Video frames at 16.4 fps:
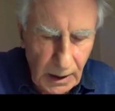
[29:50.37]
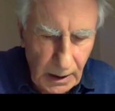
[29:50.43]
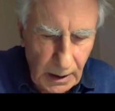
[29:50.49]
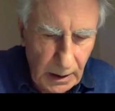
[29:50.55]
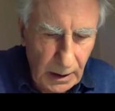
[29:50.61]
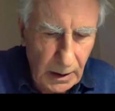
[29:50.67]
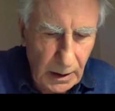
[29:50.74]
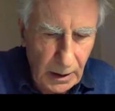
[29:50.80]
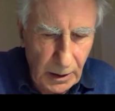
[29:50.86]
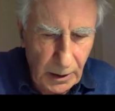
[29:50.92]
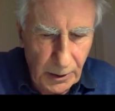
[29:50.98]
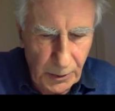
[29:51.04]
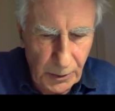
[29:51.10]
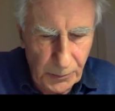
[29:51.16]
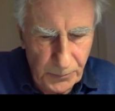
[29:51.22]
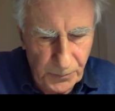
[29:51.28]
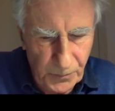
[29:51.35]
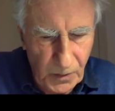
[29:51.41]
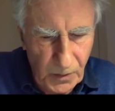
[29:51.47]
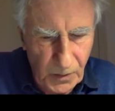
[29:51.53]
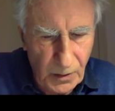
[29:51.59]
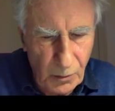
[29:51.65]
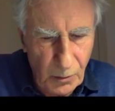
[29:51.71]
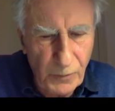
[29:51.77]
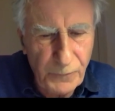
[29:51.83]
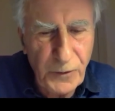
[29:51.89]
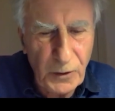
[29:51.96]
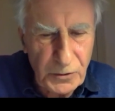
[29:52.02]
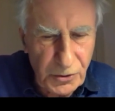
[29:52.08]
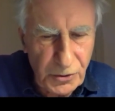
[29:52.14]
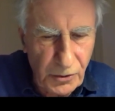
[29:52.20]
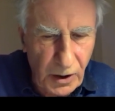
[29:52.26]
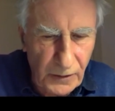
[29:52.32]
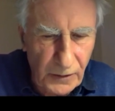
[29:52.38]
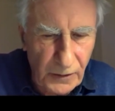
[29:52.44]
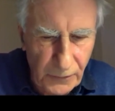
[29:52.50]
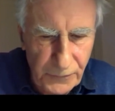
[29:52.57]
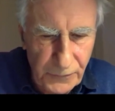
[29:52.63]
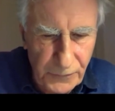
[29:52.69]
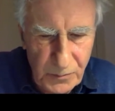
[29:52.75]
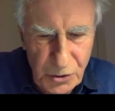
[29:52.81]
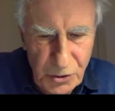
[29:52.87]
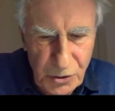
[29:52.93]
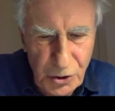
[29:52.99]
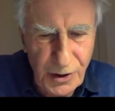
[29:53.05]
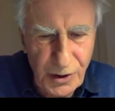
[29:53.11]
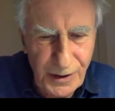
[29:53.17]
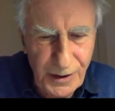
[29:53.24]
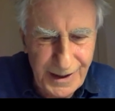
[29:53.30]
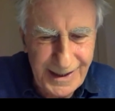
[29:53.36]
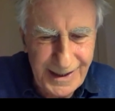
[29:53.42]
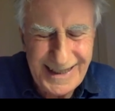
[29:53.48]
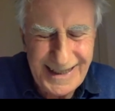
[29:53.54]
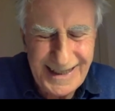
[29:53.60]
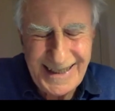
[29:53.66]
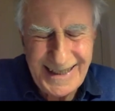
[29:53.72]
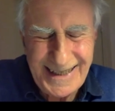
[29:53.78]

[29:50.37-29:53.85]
There were photographs of him during the